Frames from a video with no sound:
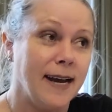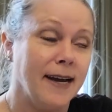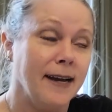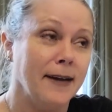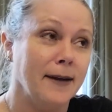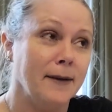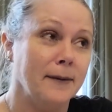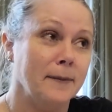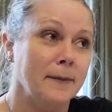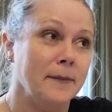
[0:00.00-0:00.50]

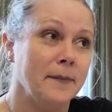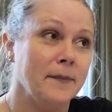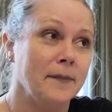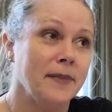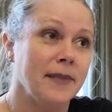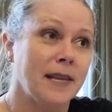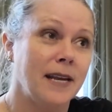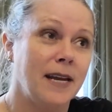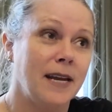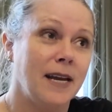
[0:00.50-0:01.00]
And
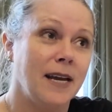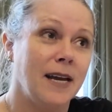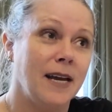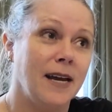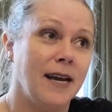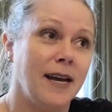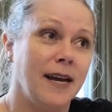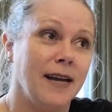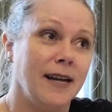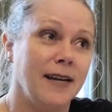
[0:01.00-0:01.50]

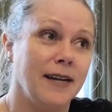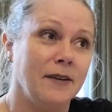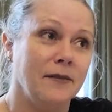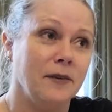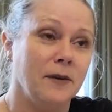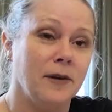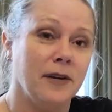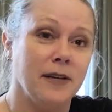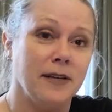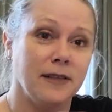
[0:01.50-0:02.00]
if
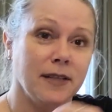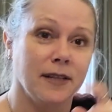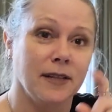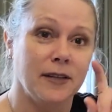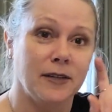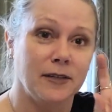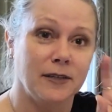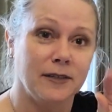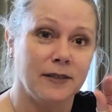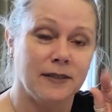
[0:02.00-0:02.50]
you hit the
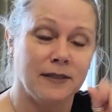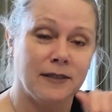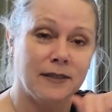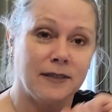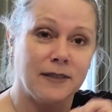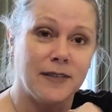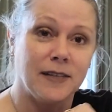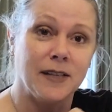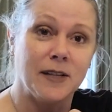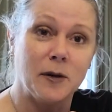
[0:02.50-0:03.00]
little
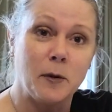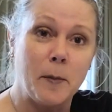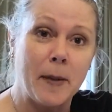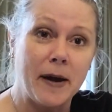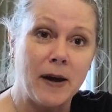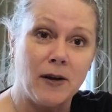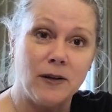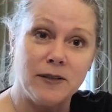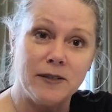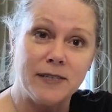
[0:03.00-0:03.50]

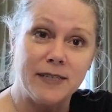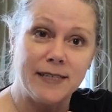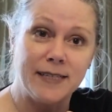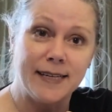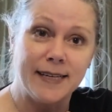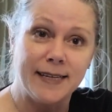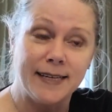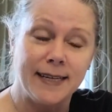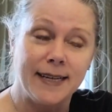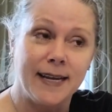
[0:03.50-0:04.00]
bell to
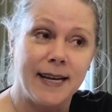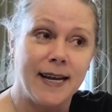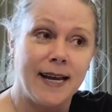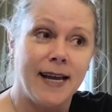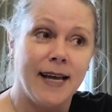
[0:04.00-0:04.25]
ding,